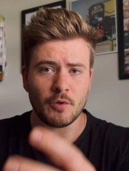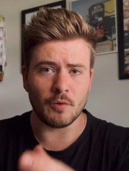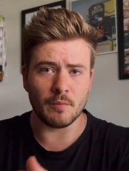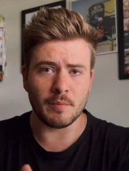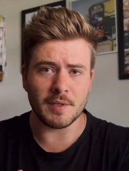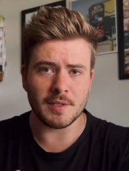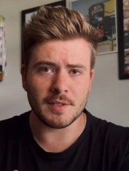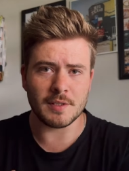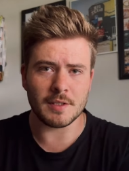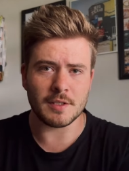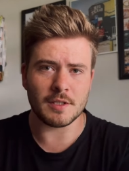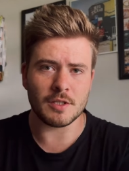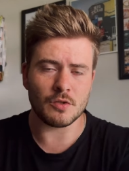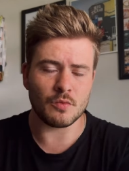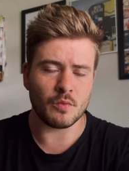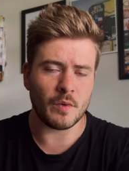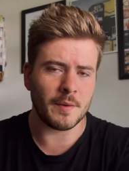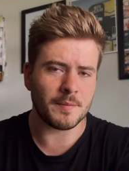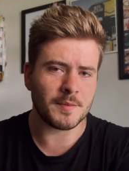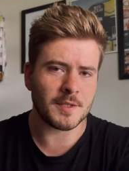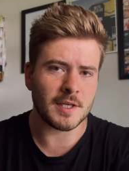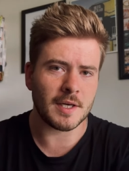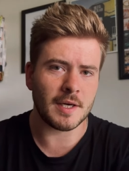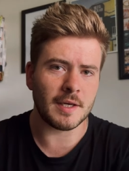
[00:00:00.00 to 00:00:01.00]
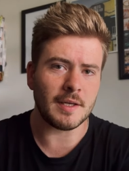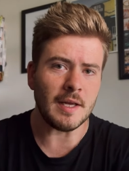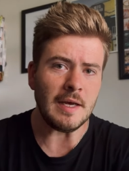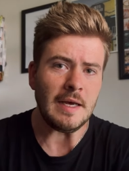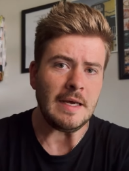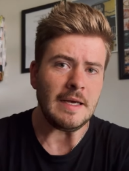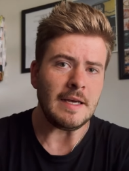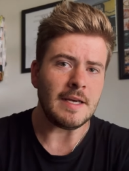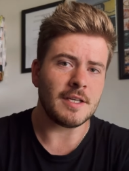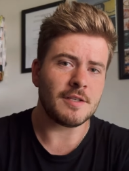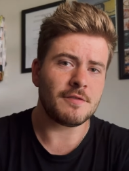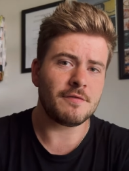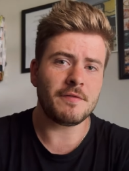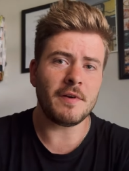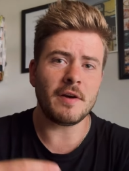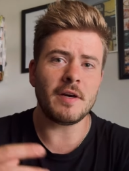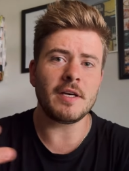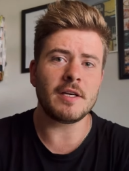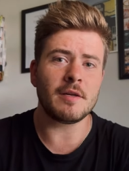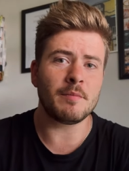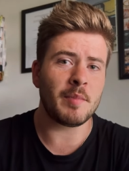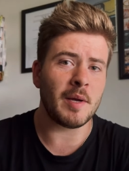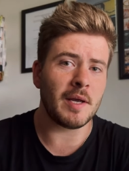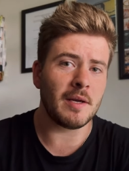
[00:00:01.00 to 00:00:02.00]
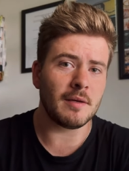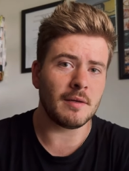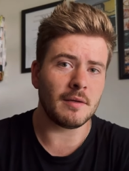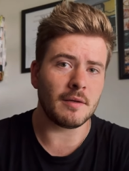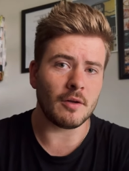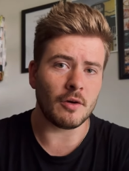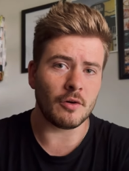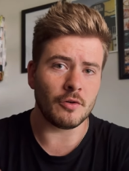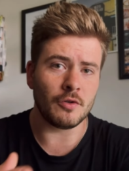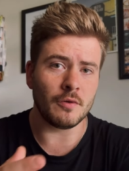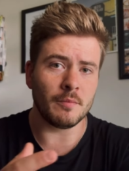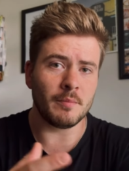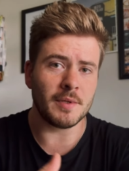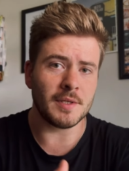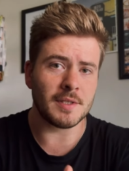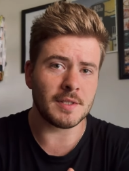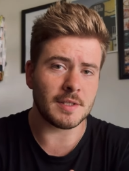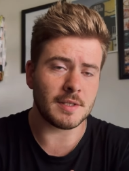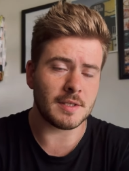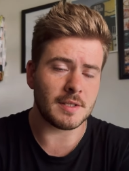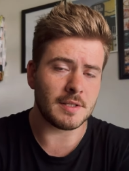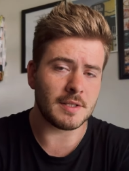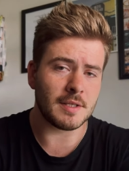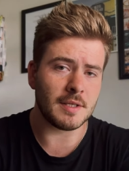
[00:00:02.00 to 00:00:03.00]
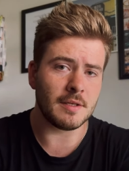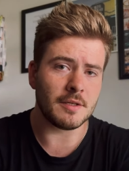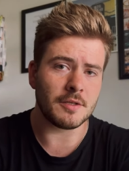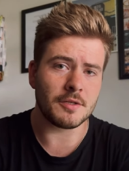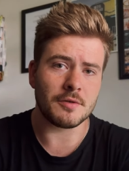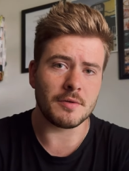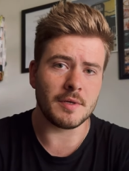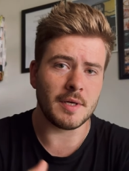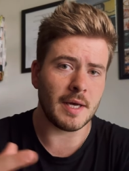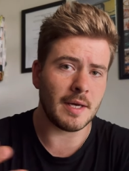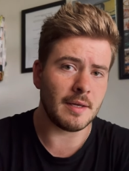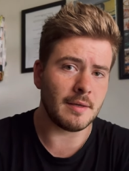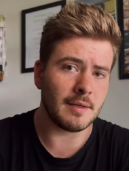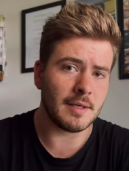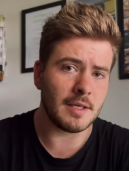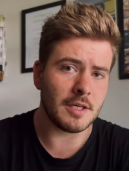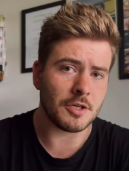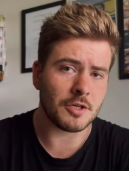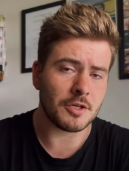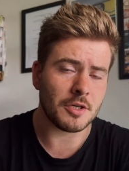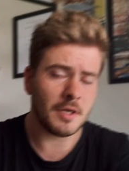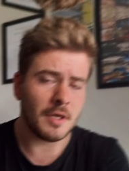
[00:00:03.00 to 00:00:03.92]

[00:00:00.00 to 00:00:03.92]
your business's website is very dependent on your business's industry and niche.